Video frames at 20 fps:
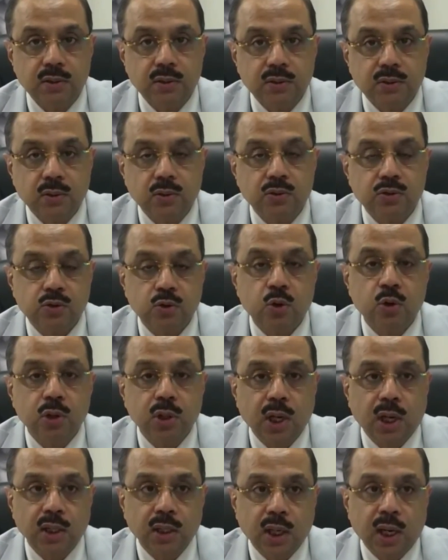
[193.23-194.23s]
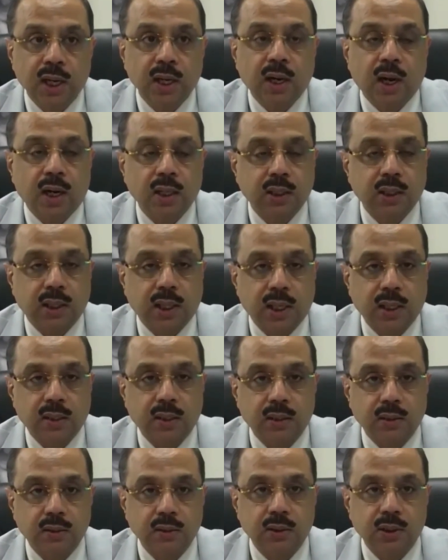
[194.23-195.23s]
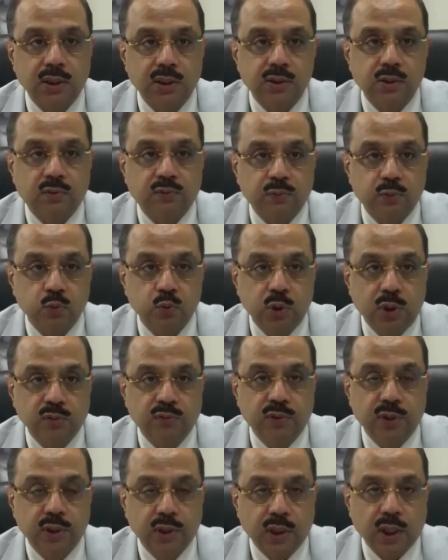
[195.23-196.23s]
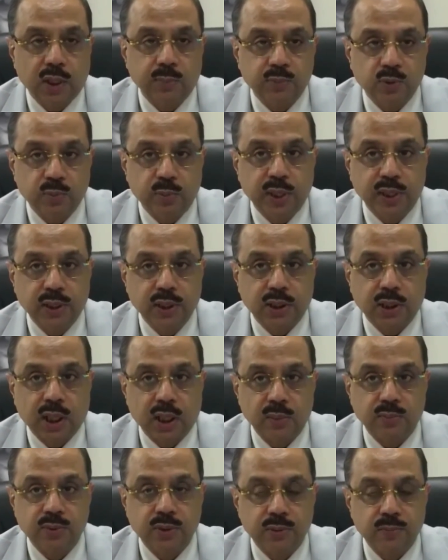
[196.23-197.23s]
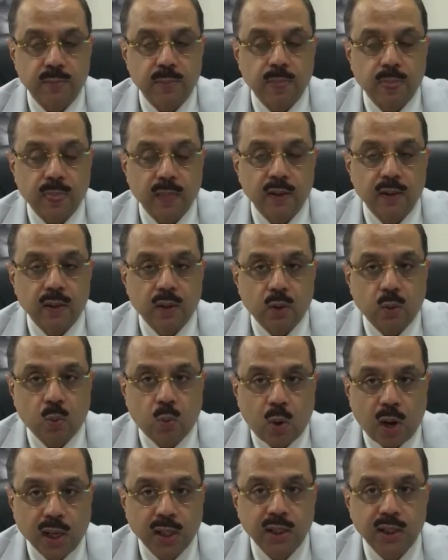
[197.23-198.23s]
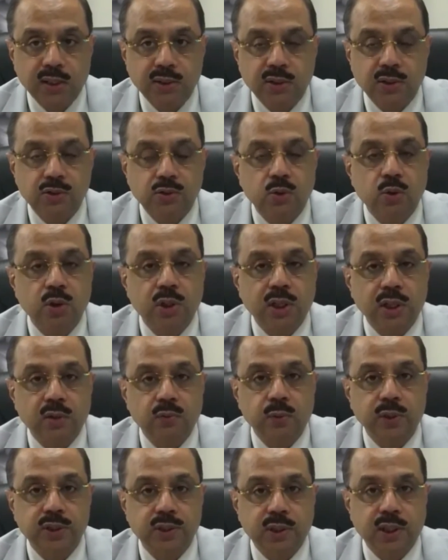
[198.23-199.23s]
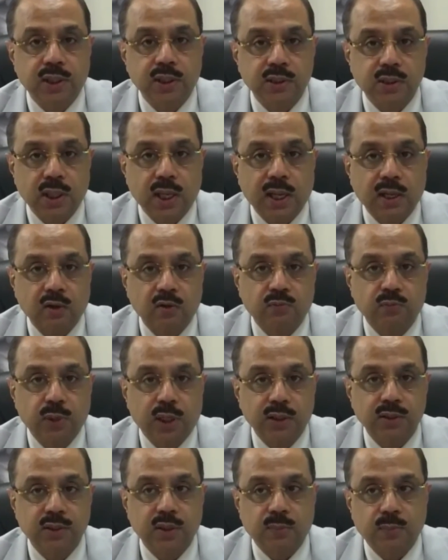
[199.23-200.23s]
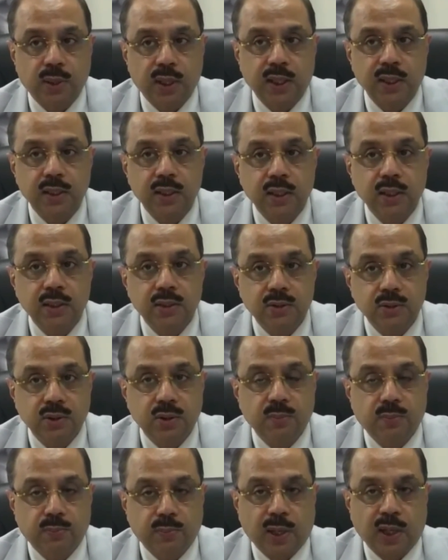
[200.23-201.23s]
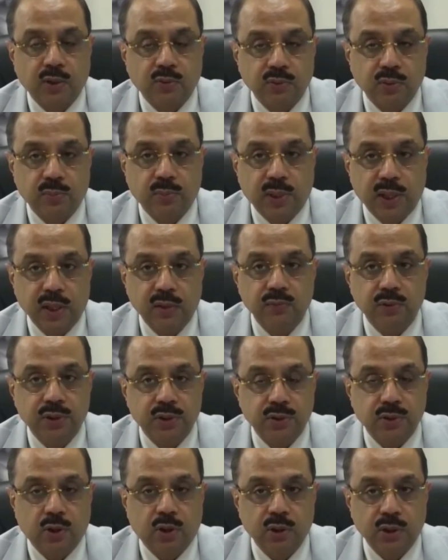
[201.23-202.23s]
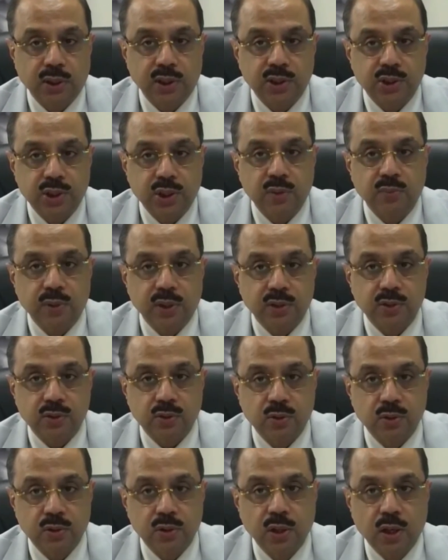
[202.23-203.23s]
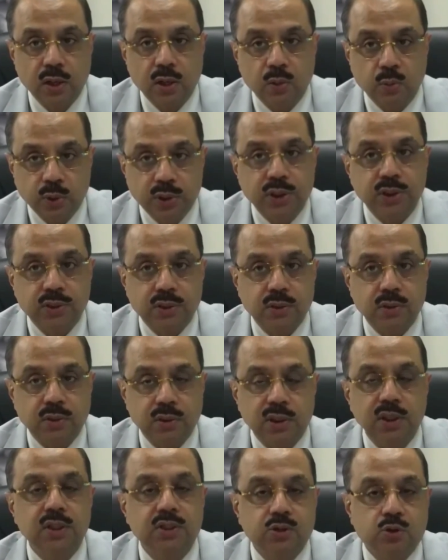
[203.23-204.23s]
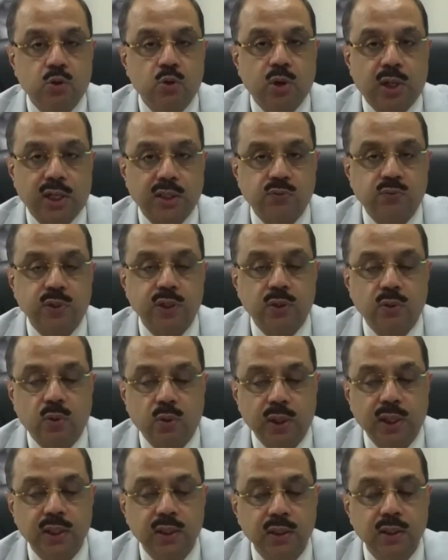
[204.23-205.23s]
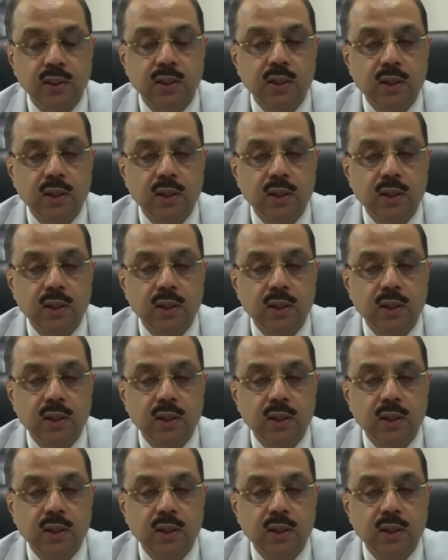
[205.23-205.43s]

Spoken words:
So stroke, unlike heart attack, is of two different types, major types. One is a stroke in which there is lack of blood supply to the part of the brain, which is called the ischemic stroke, which is the stroke as we know it.